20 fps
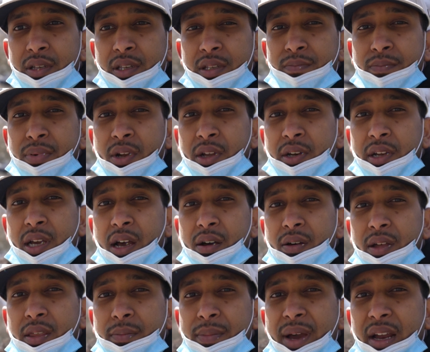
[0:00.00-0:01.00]
It's blurred
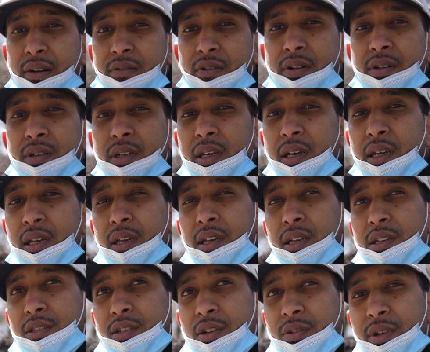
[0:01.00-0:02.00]
out in the background.
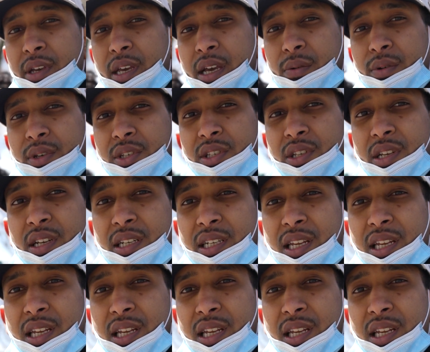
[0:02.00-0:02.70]
So yeah, we're just going to